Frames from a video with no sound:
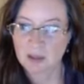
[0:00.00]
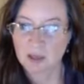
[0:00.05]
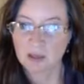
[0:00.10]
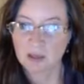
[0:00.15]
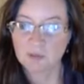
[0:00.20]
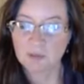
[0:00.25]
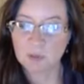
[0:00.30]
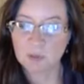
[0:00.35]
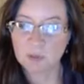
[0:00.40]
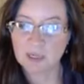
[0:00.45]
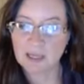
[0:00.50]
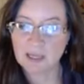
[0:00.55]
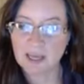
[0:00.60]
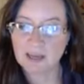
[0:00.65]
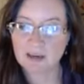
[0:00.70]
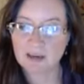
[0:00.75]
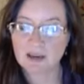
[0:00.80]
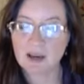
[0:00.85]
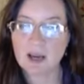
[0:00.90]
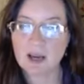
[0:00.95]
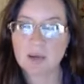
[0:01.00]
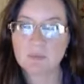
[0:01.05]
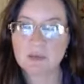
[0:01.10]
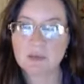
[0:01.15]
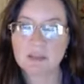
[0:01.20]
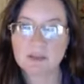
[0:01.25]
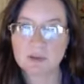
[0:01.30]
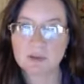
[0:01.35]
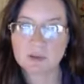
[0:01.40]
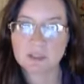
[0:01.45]
If you want to add a
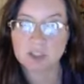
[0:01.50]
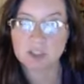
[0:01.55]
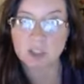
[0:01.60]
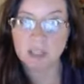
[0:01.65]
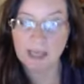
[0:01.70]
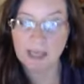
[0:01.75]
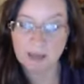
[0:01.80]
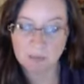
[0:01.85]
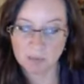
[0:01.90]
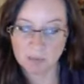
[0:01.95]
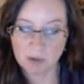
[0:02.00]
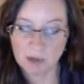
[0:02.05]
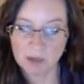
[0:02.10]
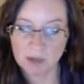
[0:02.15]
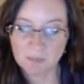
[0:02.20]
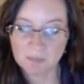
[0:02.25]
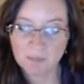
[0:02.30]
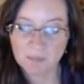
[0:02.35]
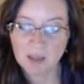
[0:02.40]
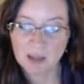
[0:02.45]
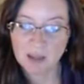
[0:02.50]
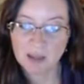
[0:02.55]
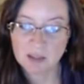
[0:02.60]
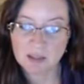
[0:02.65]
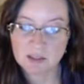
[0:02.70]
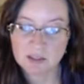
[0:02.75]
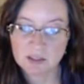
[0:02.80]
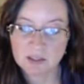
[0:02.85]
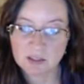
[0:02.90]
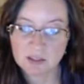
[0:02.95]
comment, there's a chat bar,
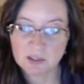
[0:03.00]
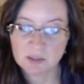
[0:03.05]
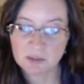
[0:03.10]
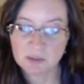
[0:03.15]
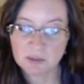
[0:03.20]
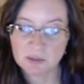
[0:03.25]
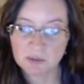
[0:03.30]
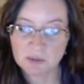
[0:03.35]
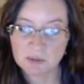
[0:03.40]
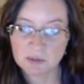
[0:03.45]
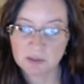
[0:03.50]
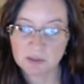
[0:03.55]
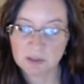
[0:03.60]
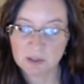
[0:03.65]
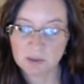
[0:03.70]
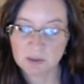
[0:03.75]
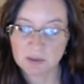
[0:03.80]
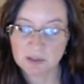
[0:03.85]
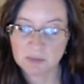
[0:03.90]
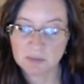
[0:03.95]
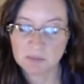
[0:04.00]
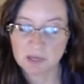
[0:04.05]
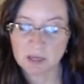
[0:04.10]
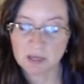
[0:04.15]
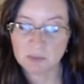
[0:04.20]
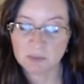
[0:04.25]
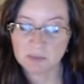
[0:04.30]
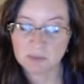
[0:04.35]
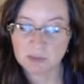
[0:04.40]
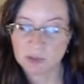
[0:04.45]
and so go to the
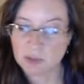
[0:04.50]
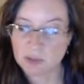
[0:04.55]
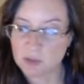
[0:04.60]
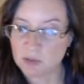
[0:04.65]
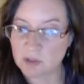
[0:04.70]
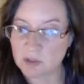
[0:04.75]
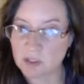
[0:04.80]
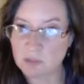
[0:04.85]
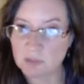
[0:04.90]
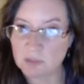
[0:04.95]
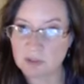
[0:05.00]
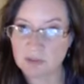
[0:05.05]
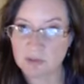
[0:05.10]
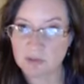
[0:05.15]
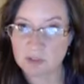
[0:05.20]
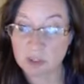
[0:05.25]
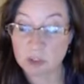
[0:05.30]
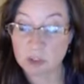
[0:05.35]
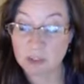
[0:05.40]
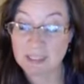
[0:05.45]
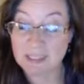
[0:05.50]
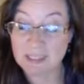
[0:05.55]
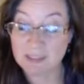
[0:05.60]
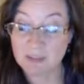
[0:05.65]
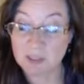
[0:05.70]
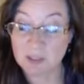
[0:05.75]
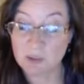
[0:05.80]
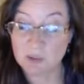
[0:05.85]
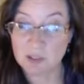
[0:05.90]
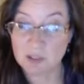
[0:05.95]
bottom of your screen
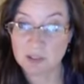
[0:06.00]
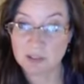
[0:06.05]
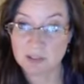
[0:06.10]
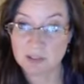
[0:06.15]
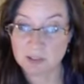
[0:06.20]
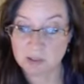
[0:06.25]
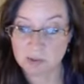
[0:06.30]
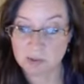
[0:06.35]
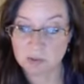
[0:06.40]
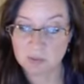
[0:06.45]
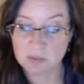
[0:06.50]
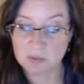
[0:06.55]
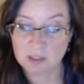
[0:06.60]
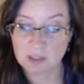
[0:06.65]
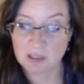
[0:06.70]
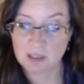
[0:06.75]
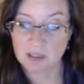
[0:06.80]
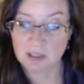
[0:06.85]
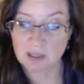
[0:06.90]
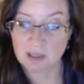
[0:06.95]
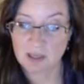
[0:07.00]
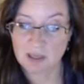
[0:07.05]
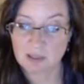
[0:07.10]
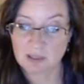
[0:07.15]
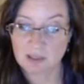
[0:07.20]
if you are on Zoom, and